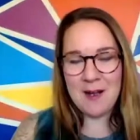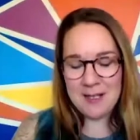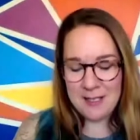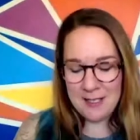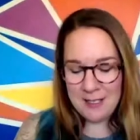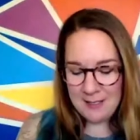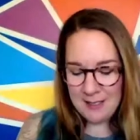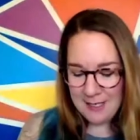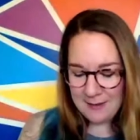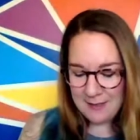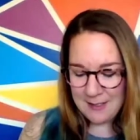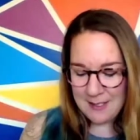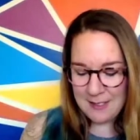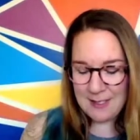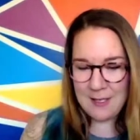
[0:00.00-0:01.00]
in. And
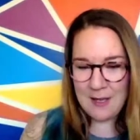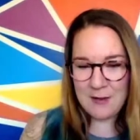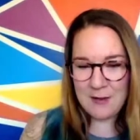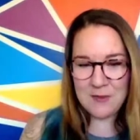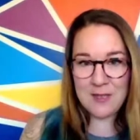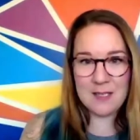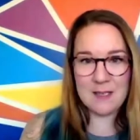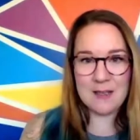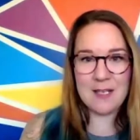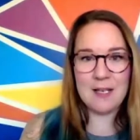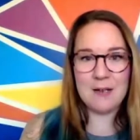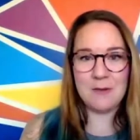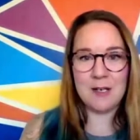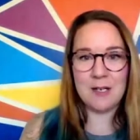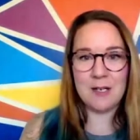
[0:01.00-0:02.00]
then another thing
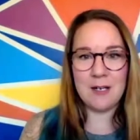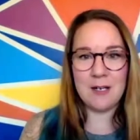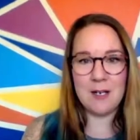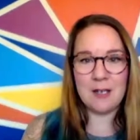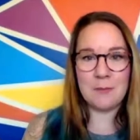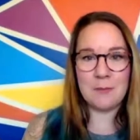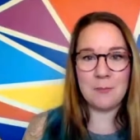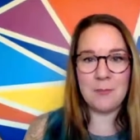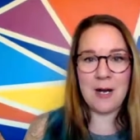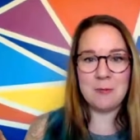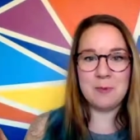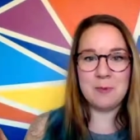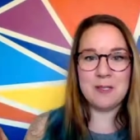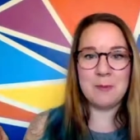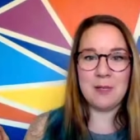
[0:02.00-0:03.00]
that we're
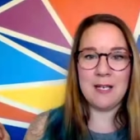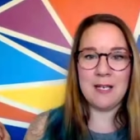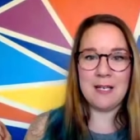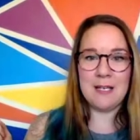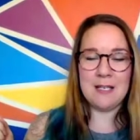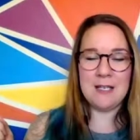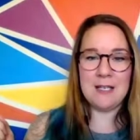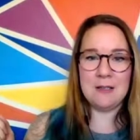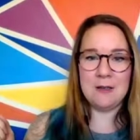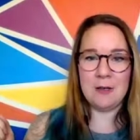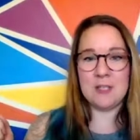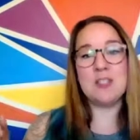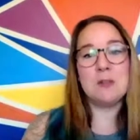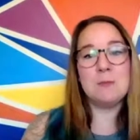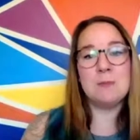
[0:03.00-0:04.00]
probably bringing in,
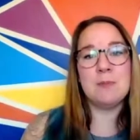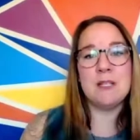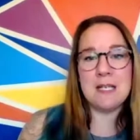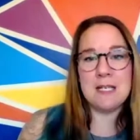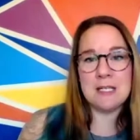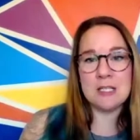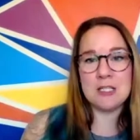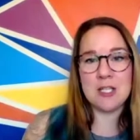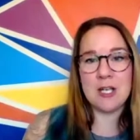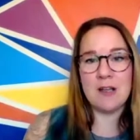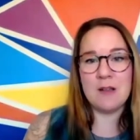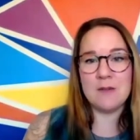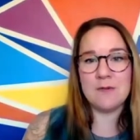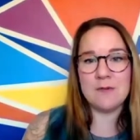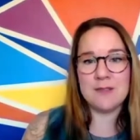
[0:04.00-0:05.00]
or should be hitting the
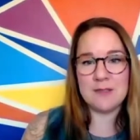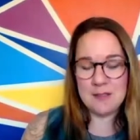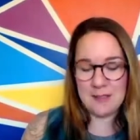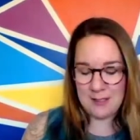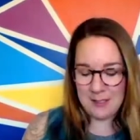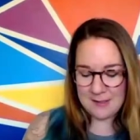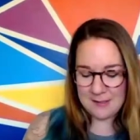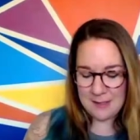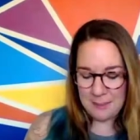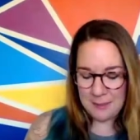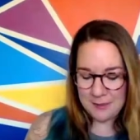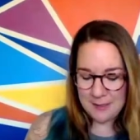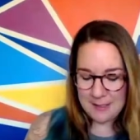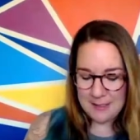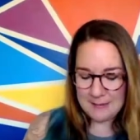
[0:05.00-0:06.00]
shelves in the next
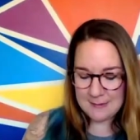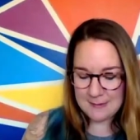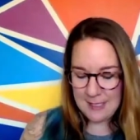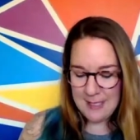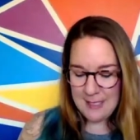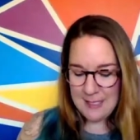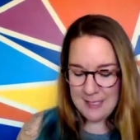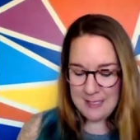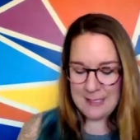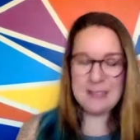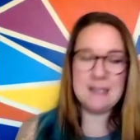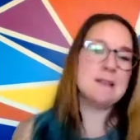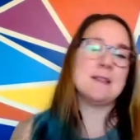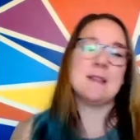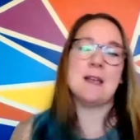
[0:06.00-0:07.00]
couple days,
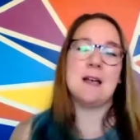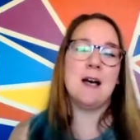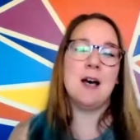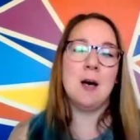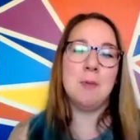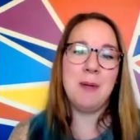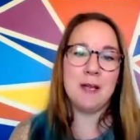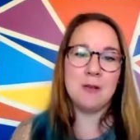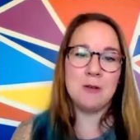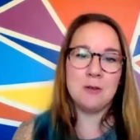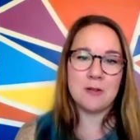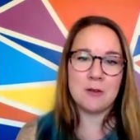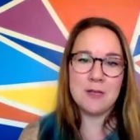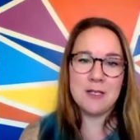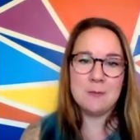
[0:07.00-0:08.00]
is a bagel
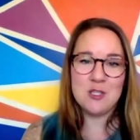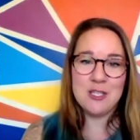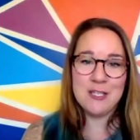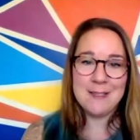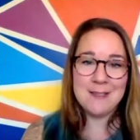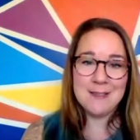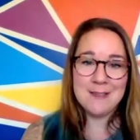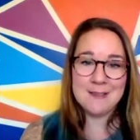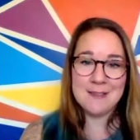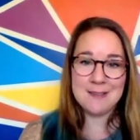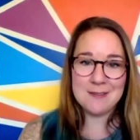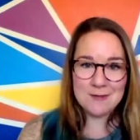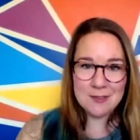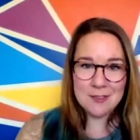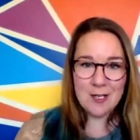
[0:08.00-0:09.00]
with cream cheese
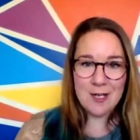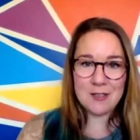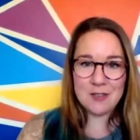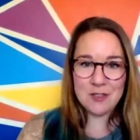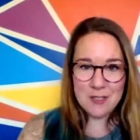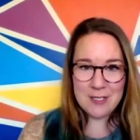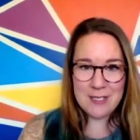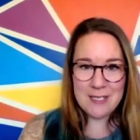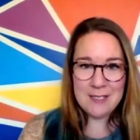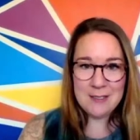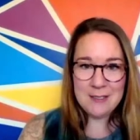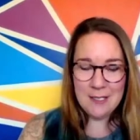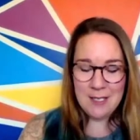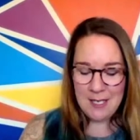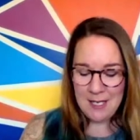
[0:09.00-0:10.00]
dog treat,
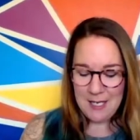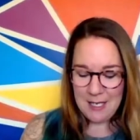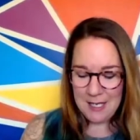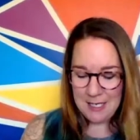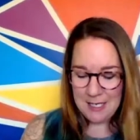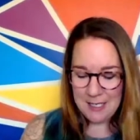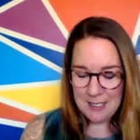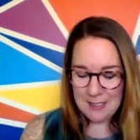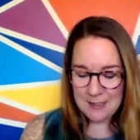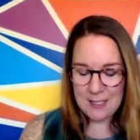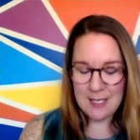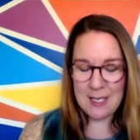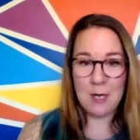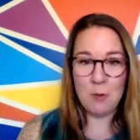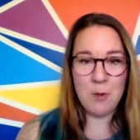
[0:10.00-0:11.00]
and
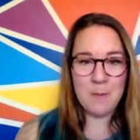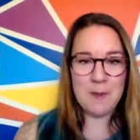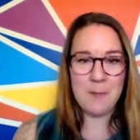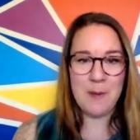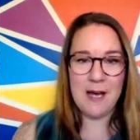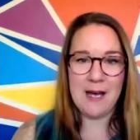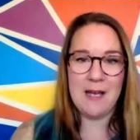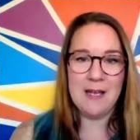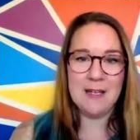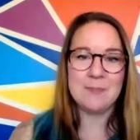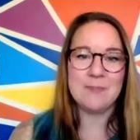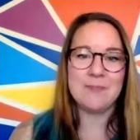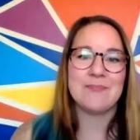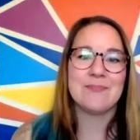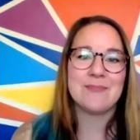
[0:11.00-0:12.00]
whoopie
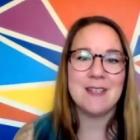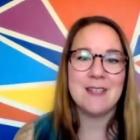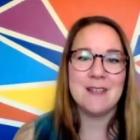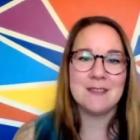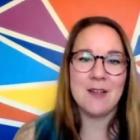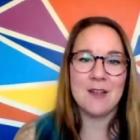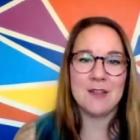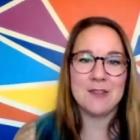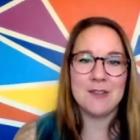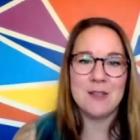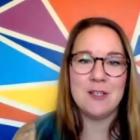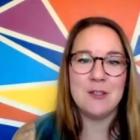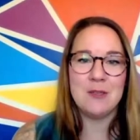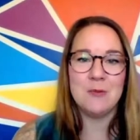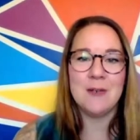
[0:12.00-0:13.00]
pie is also
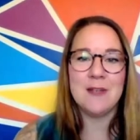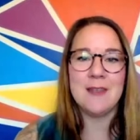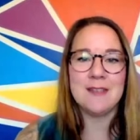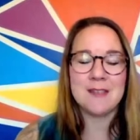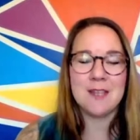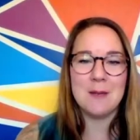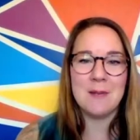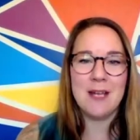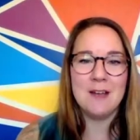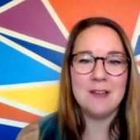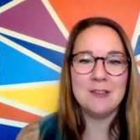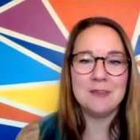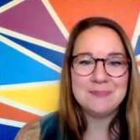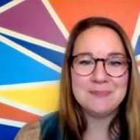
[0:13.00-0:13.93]
a new one that's coming out.